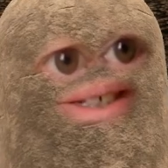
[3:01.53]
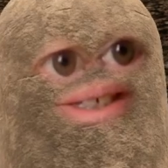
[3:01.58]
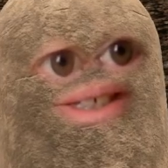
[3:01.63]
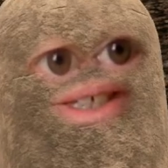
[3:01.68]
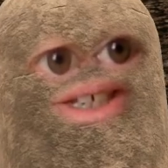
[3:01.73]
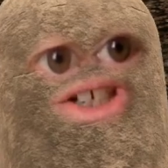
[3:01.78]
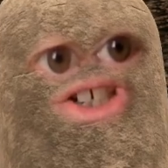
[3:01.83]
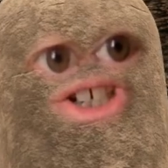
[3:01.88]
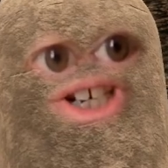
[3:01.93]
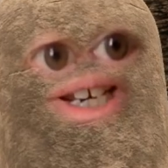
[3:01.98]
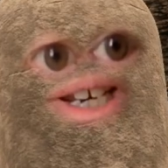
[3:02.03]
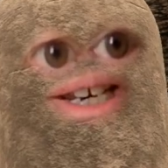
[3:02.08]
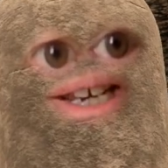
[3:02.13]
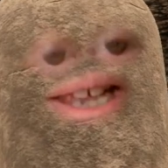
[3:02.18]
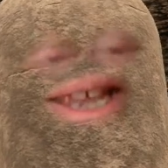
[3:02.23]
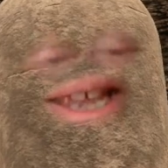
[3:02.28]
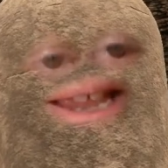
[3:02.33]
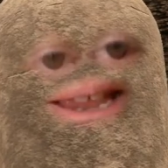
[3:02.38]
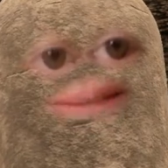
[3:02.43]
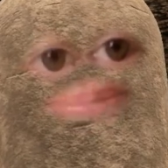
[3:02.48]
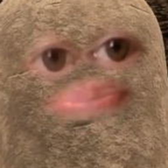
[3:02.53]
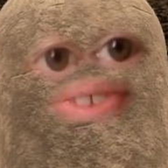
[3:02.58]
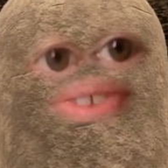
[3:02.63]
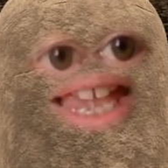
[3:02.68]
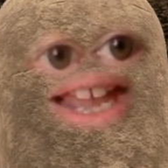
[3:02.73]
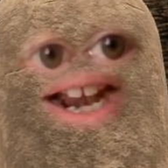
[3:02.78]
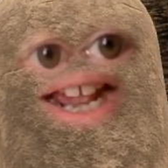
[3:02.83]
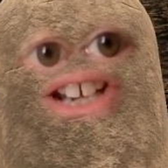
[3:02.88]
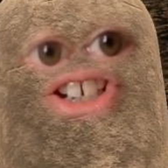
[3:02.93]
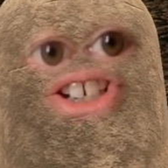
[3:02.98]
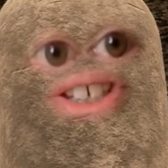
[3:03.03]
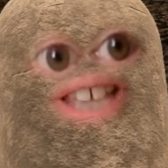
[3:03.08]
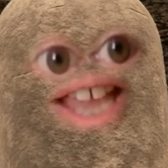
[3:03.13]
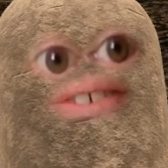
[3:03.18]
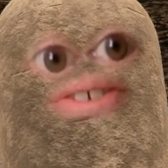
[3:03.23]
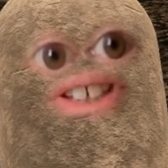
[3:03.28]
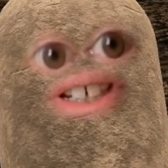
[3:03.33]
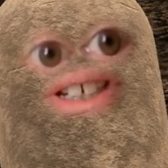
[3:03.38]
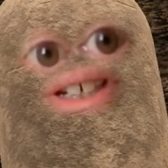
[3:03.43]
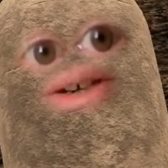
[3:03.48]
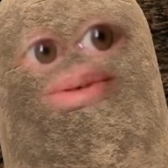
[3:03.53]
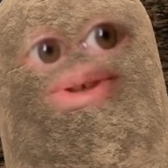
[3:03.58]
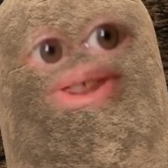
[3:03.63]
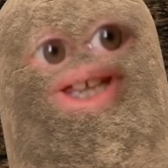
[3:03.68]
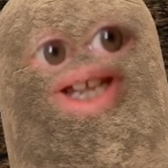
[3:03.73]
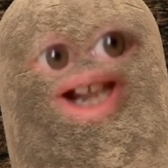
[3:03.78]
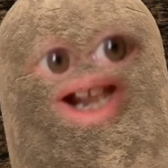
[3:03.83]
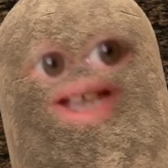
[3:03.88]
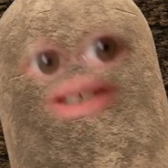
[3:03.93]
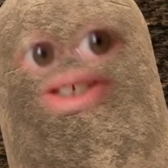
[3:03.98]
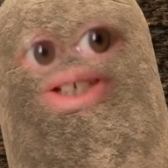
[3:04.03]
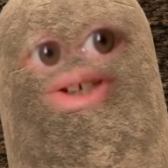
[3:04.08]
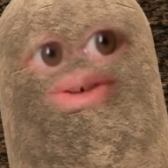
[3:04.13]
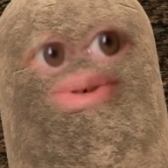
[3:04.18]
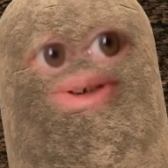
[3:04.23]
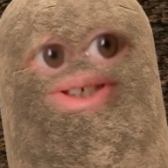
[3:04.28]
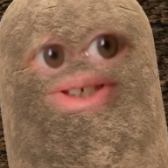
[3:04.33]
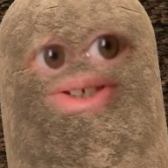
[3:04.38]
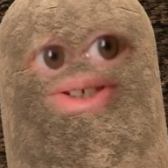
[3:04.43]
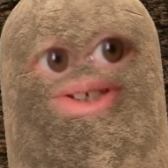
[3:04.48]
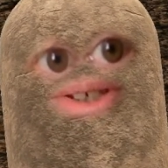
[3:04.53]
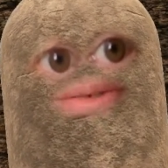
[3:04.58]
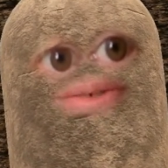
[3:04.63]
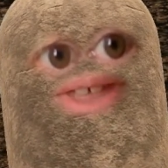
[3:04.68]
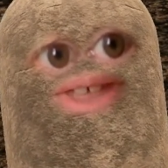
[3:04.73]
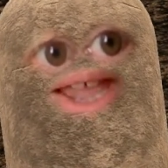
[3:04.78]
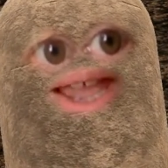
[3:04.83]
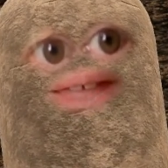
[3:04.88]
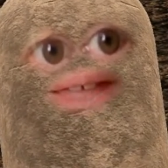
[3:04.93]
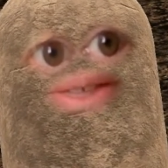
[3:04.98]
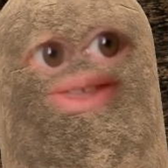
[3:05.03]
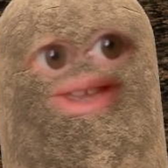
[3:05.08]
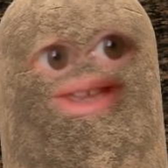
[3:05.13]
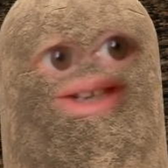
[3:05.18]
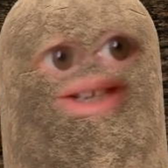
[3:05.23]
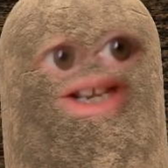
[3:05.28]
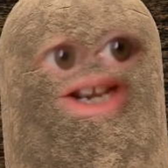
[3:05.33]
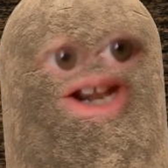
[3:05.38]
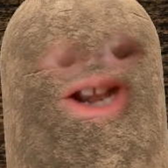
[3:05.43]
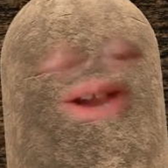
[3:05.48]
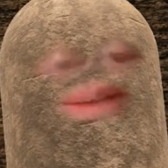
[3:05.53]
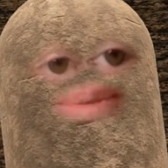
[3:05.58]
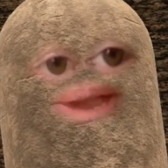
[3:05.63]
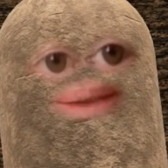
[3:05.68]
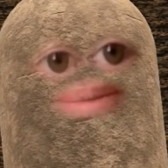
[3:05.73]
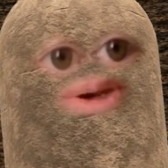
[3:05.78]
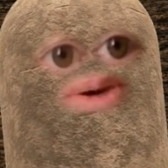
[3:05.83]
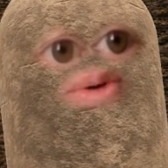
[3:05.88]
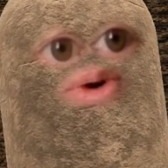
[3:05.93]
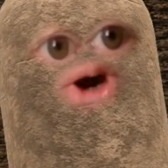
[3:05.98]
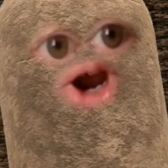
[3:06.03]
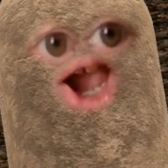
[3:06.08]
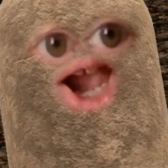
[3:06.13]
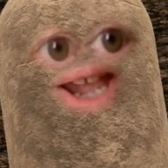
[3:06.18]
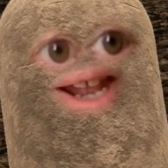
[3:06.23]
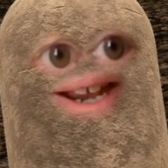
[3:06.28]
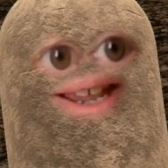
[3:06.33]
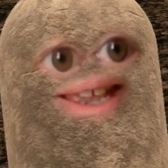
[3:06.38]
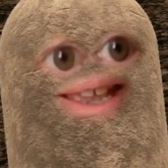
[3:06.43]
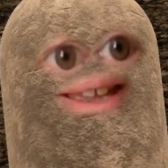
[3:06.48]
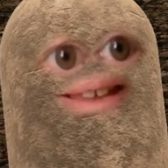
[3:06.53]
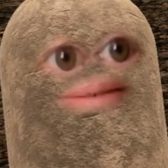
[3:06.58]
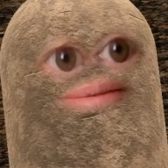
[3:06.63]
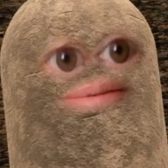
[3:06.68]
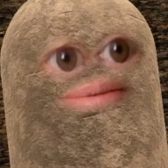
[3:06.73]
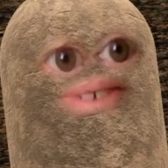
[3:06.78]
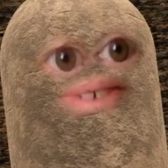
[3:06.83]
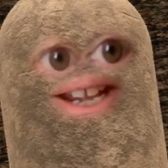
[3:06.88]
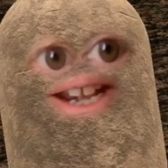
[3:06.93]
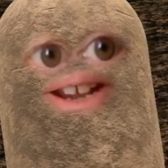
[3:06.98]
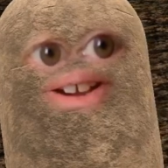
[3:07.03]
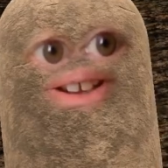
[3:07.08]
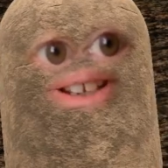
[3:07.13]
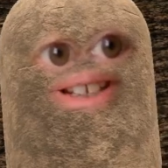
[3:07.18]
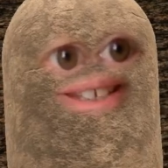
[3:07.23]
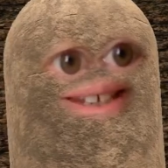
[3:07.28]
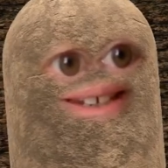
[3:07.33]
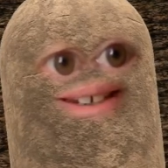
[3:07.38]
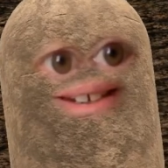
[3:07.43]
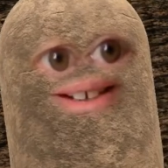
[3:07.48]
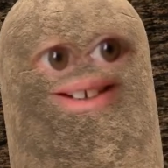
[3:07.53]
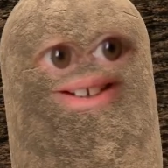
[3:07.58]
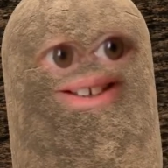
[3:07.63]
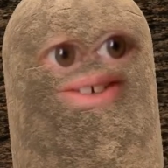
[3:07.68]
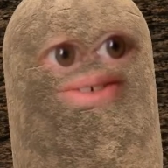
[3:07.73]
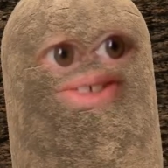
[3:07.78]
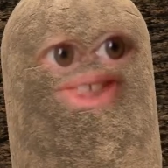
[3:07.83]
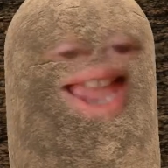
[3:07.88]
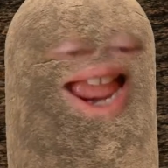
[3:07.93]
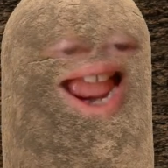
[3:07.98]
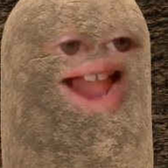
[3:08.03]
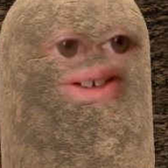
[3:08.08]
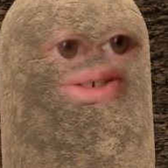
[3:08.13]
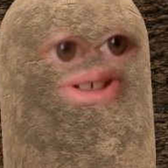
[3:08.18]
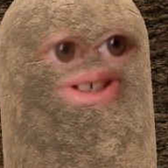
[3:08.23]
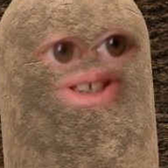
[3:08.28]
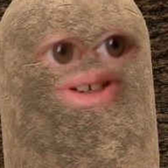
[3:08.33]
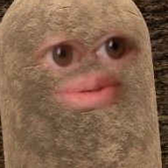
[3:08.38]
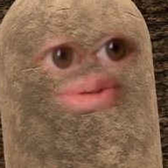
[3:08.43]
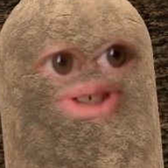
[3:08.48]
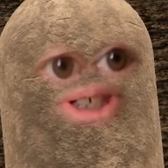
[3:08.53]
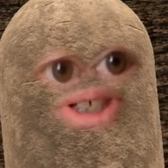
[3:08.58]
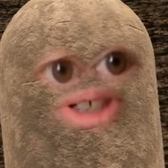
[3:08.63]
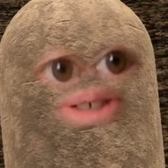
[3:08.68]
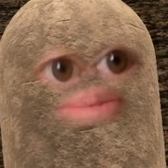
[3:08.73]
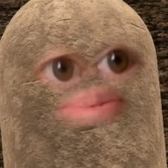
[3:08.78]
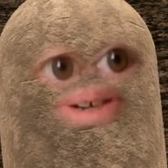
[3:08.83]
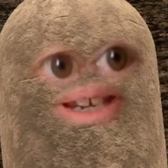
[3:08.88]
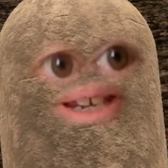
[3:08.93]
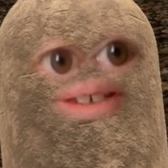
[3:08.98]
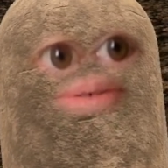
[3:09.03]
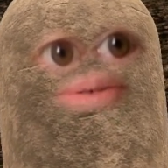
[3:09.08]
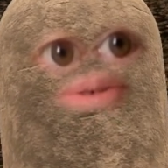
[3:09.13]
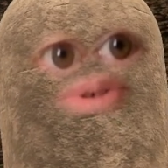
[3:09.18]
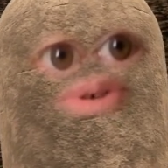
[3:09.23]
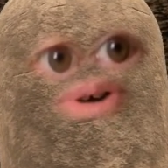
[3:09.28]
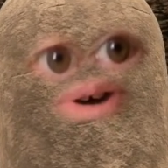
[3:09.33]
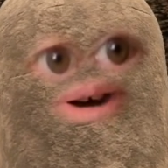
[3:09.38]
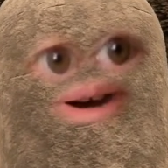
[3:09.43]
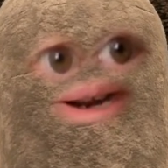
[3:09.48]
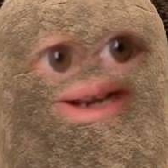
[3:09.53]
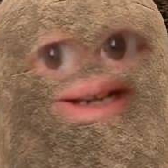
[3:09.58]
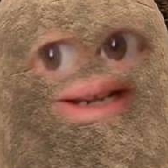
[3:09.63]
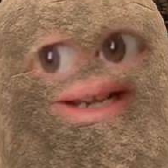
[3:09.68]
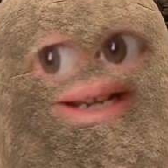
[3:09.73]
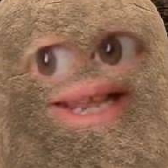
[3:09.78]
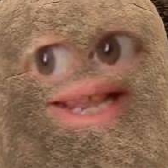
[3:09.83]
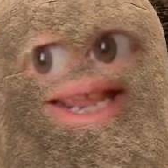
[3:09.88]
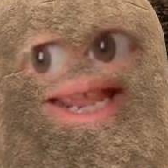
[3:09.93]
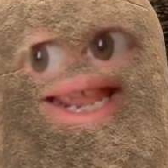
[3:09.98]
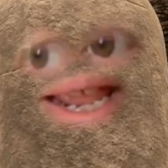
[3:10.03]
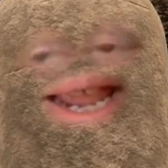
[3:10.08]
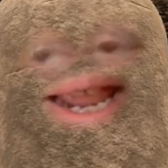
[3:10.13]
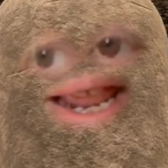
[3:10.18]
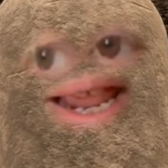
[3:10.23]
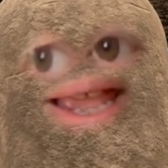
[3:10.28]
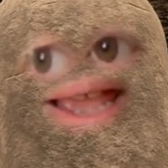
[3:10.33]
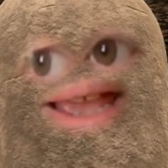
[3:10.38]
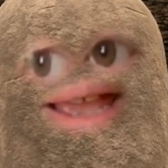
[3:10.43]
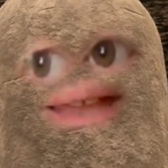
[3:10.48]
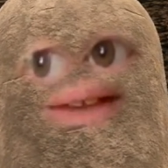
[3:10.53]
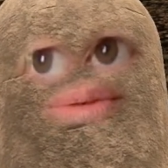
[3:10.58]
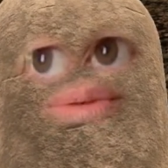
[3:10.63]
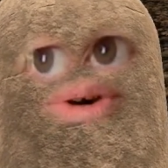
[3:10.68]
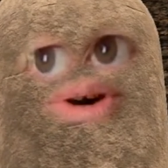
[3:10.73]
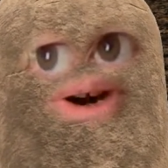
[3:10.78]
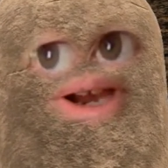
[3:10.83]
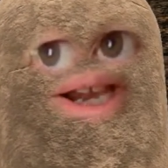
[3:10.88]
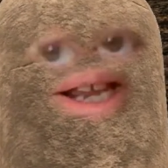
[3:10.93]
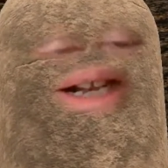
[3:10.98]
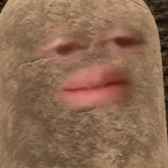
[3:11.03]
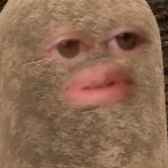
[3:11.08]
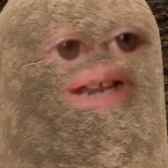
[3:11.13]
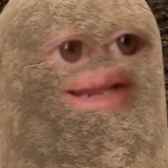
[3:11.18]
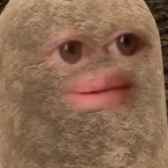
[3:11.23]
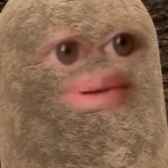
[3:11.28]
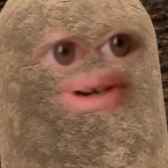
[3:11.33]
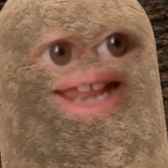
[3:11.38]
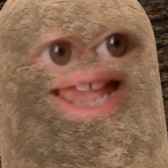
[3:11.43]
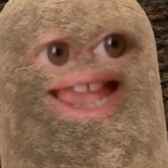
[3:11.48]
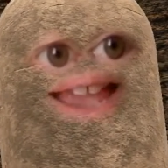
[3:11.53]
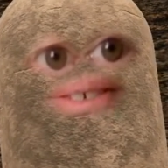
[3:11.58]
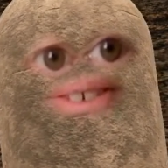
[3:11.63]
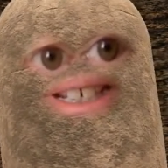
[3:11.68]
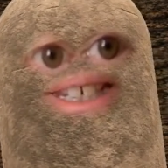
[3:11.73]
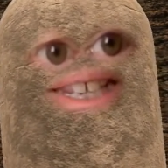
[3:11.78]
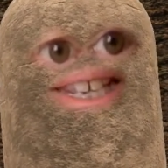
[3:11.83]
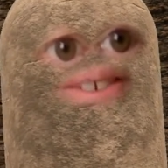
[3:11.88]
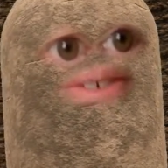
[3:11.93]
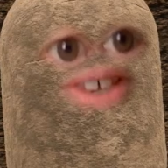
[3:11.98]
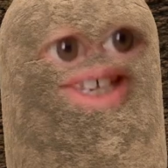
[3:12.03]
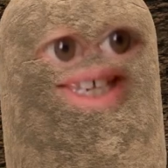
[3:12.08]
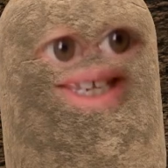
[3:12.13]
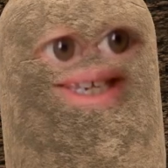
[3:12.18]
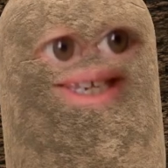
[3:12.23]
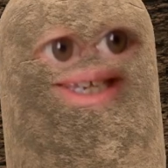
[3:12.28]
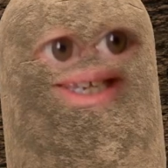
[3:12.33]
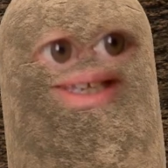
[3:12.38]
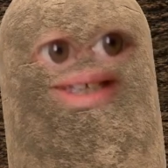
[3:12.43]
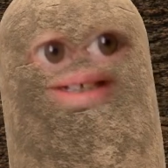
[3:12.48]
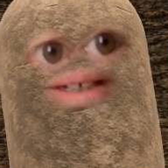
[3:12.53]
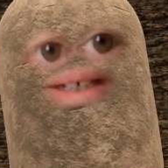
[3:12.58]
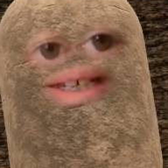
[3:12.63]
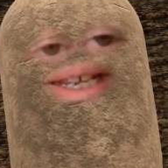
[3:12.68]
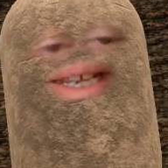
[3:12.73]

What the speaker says: that decision, and I just have to deal with the consequences of that. That, maybe we're not going to, continue to live in the house that we're still paying for, and we're not going to be able to have a TV,